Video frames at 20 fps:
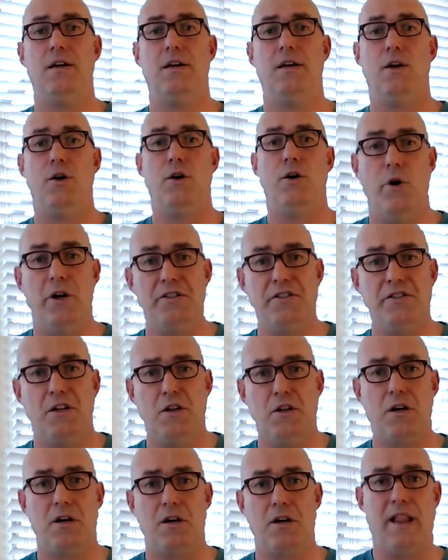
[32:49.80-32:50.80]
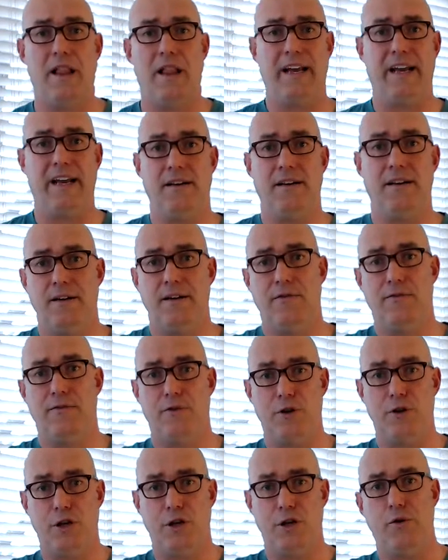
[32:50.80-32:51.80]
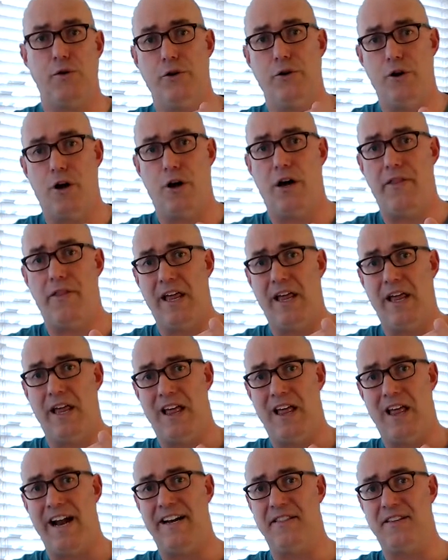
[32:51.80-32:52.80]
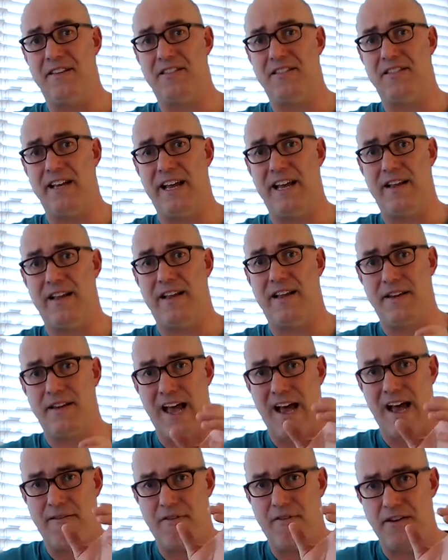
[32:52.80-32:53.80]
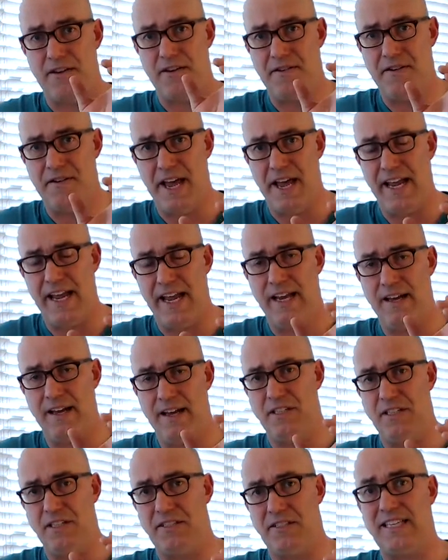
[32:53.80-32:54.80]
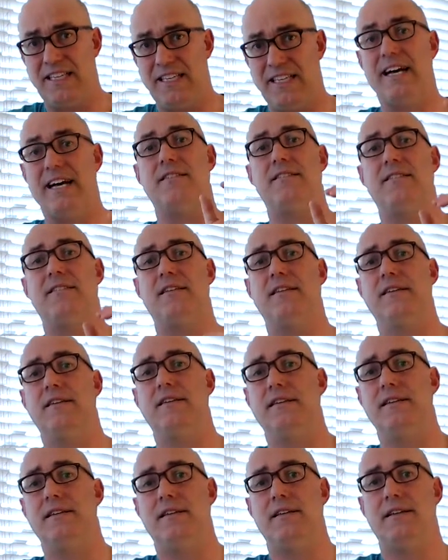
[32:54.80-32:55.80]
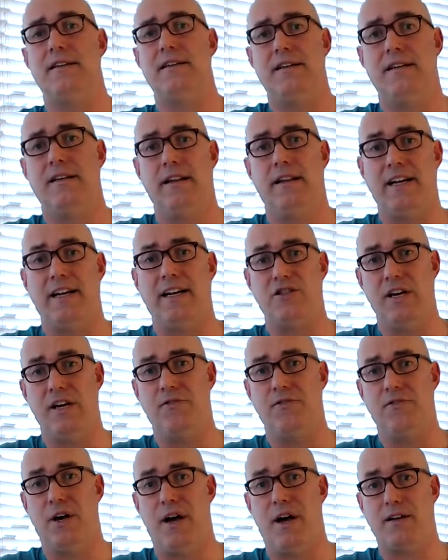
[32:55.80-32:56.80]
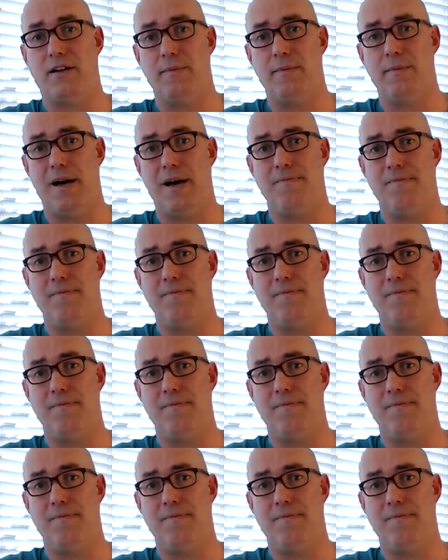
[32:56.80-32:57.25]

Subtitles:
What does it look like for you to draw that line in the sand, to have that day of disgust like Jeff talked about?